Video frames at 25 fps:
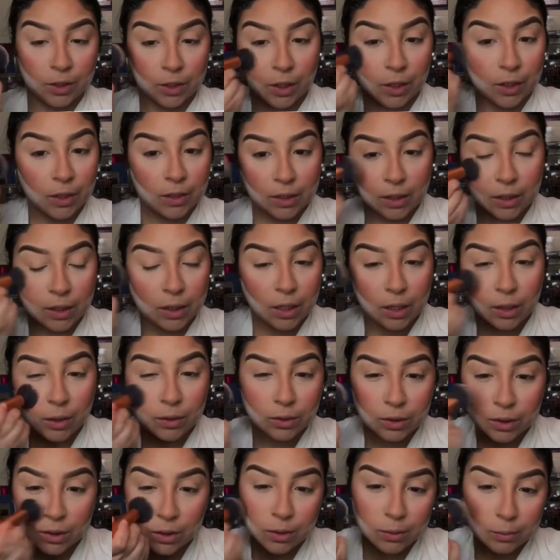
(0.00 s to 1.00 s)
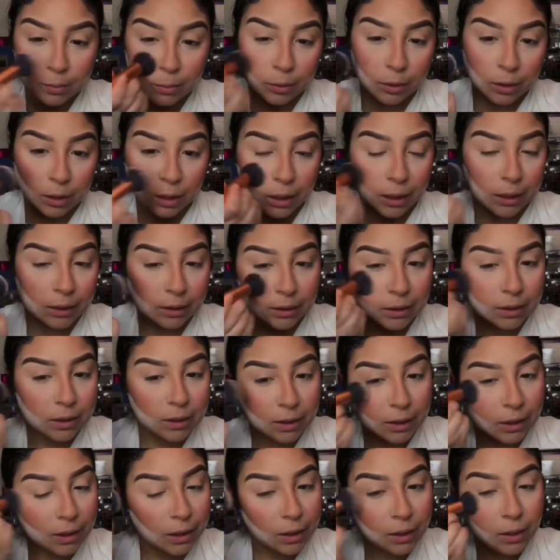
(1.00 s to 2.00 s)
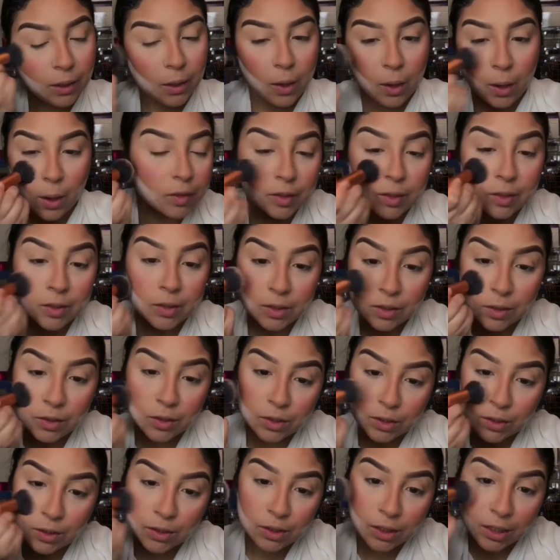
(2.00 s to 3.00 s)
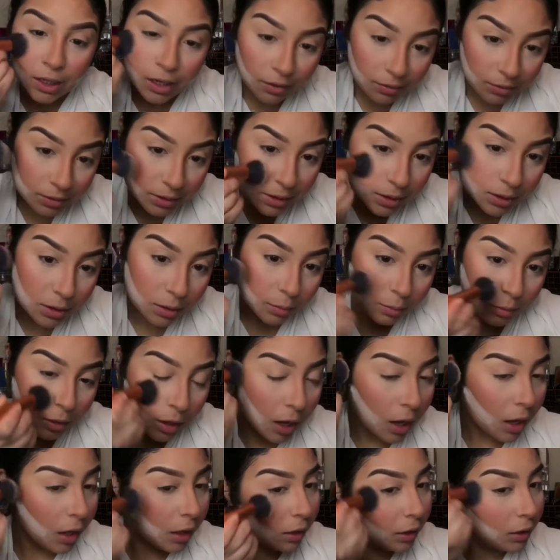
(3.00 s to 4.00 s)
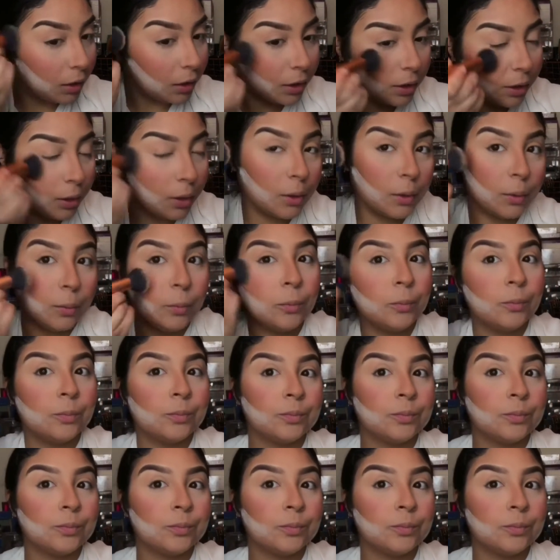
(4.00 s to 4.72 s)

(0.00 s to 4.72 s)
cheeks, and now just blend it in. And this is just to give us some color, you know?